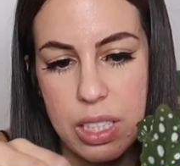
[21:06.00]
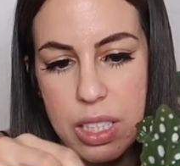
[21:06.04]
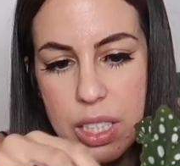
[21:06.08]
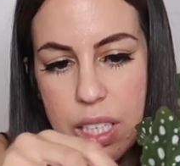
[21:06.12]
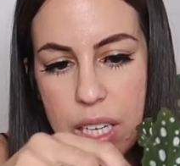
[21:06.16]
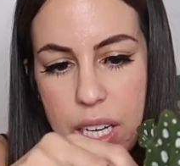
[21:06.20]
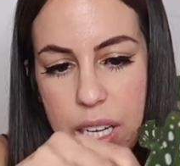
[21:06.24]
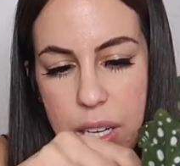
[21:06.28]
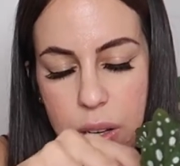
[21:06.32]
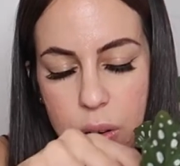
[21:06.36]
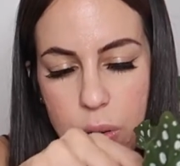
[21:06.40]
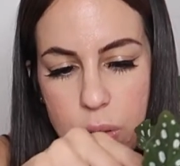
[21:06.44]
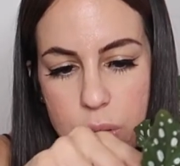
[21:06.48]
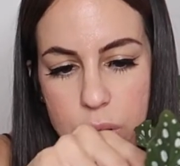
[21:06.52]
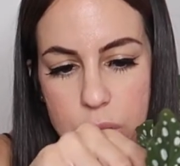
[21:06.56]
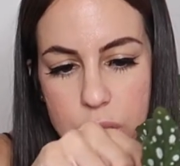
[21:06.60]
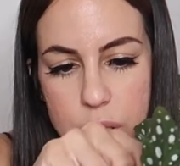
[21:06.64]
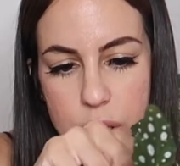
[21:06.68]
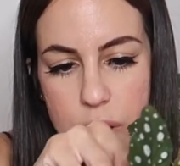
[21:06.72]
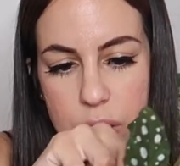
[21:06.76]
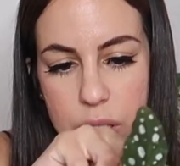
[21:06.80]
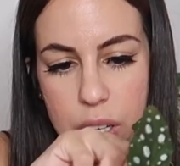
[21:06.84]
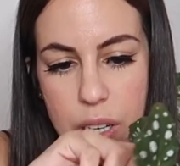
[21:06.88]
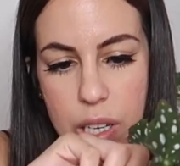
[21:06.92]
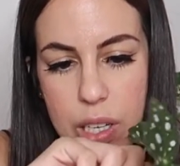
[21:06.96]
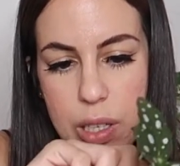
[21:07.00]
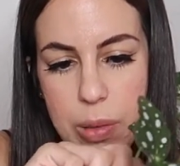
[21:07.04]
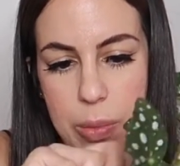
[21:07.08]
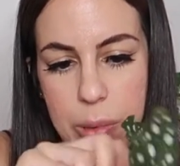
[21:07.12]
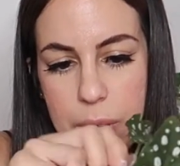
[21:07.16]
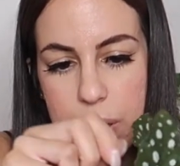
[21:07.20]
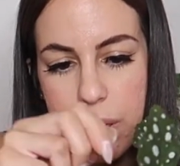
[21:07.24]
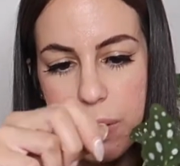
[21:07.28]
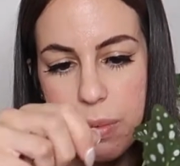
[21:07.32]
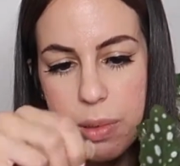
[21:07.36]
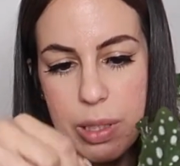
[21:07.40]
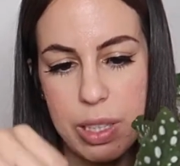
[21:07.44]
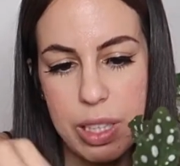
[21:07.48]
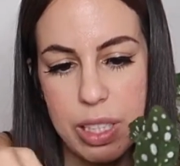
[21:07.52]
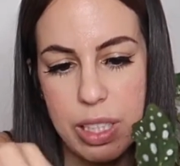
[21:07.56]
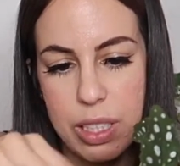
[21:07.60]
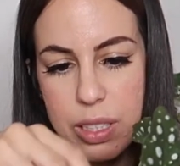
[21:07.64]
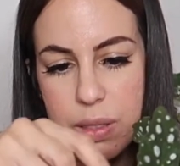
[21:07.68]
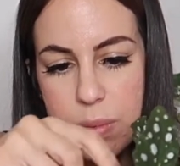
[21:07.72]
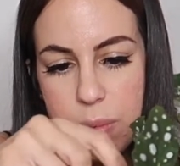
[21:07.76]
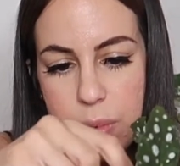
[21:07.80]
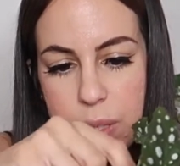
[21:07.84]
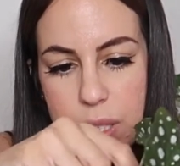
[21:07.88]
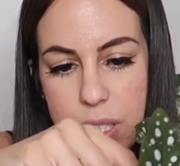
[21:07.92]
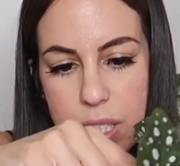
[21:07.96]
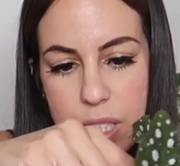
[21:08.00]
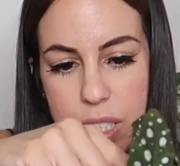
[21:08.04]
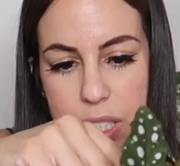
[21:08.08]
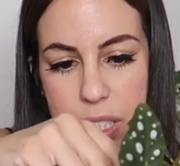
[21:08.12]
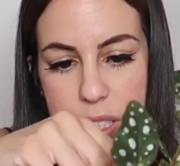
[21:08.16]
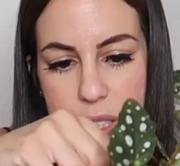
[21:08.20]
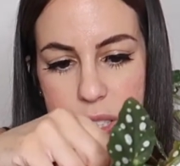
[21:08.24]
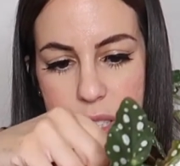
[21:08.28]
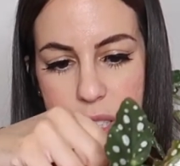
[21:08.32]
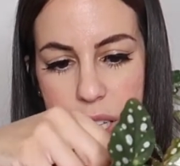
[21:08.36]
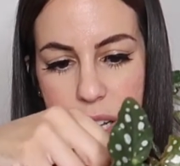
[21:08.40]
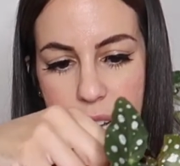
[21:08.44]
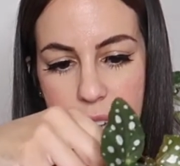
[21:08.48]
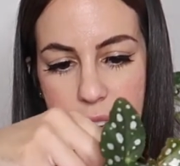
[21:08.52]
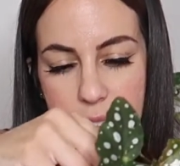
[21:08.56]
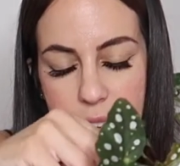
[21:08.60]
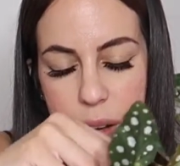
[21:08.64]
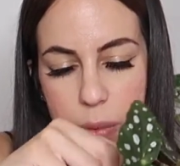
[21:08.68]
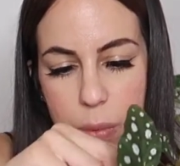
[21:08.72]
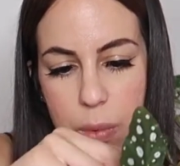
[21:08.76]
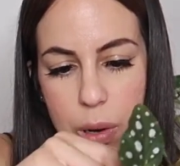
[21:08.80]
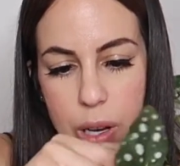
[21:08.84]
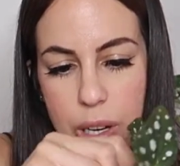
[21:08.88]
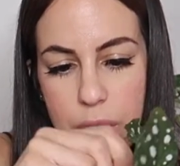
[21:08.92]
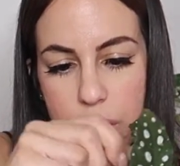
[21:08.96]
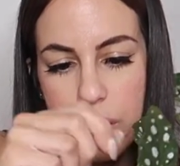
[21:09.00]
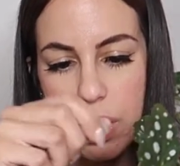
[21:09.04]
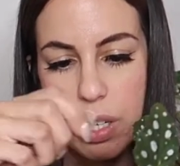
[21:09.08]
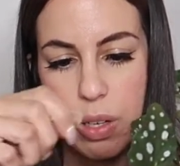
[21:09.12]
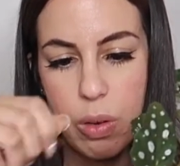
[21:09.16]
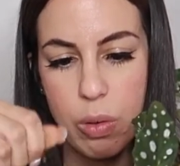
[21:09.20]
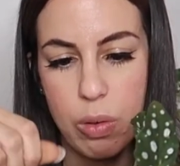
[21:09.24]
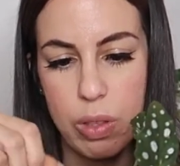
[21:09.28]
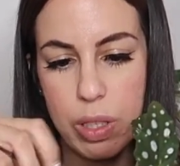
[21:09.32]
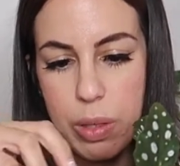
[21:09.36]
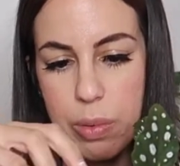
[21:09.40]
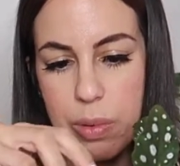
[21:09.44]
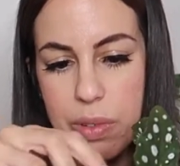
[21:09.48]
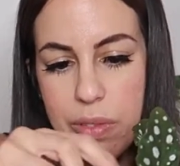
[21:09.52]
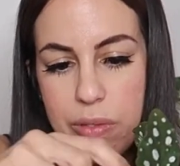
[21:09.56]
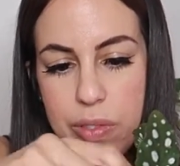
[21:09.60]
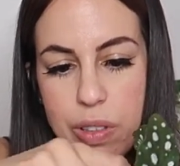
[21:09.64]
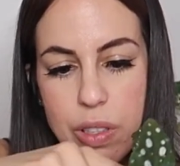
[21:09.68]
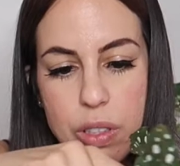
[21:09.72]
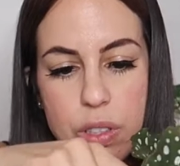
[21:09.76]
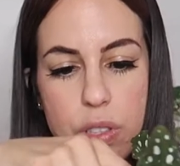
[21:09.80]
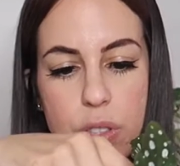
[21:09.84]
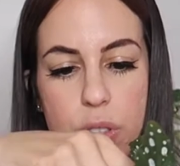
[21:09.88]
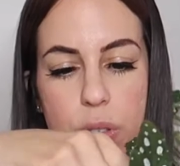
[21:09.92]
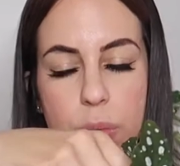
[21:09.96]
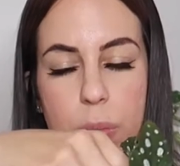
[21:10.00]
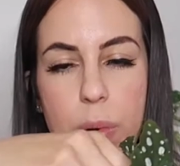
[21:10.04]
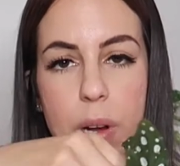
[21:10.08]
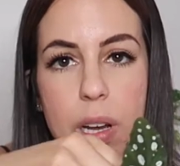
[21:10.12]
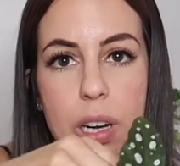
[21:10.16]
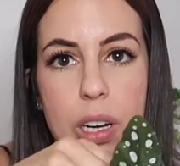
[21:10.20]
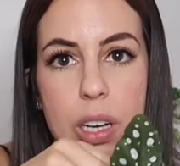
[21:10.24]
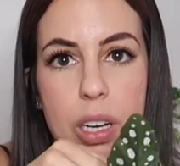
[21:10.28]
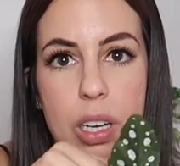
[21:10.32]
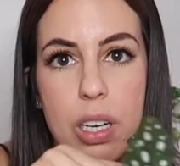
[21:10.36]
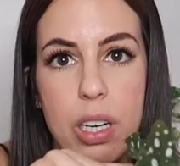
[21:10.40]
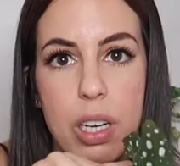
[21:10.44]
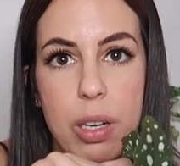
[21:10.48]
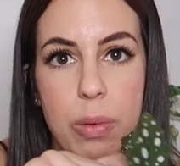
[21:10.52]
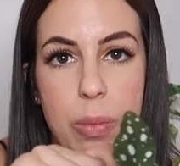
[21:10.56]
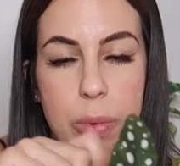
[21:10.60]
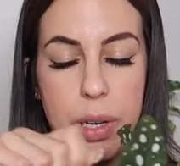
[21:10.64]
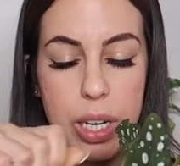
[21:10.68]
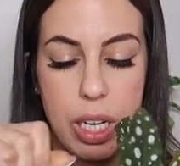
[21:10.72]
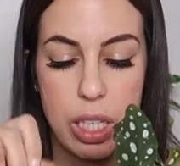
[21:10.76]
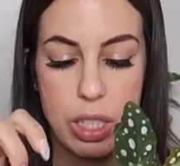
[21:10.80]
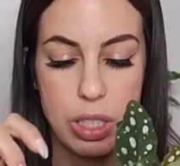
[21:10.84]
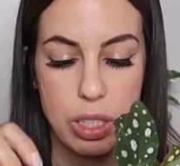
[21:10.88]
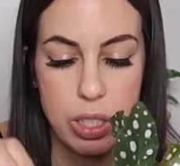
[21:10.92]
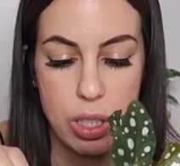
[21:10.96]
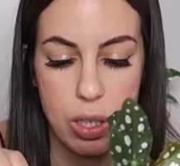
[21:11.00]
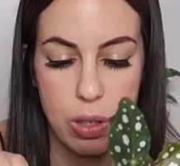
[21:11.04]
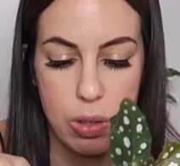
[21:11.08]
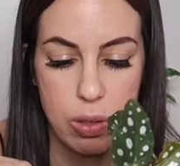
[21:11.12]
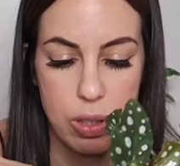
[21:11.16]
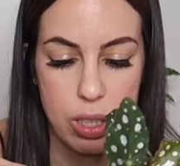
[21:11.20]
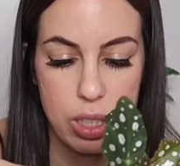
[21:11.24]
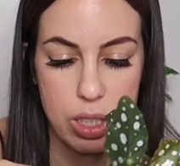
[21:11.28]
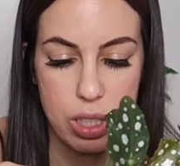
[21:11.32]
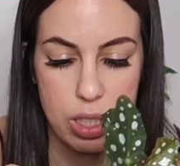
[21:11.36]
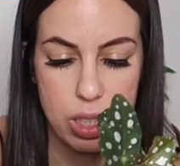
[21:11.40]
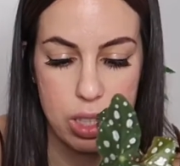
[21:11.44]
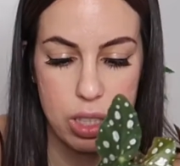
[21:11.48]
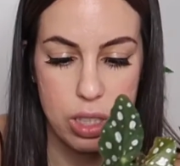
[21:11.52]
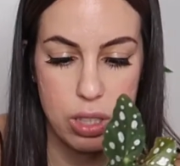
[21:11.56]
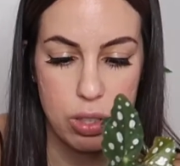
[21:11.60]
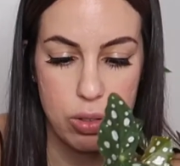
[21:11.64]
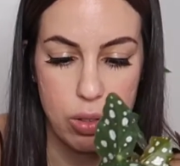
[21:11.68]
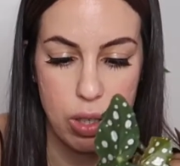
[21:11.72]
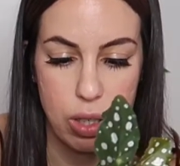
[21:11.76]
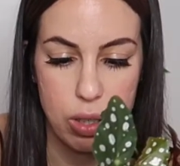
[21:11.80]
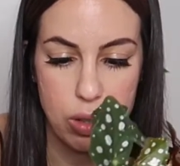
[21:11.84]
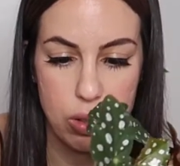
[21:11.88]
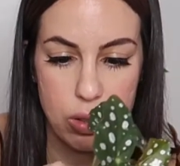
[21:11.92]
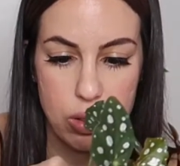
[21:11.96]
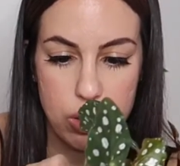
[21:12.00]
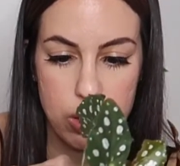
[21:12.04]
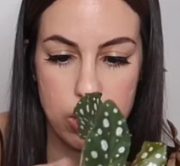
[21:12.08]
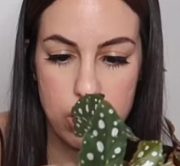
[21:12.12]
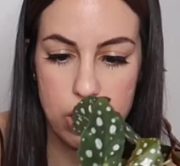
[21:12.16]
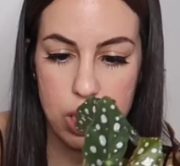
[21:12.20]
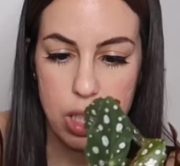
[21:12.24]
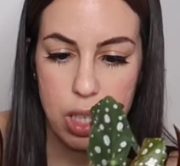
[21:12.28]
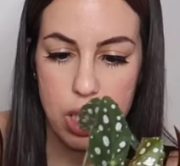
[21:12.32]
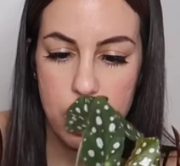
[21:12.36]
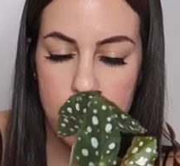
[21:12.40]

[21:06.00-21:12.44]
I also, the hard part with this one is I water it only with filtered water. When I don't, it just struggles.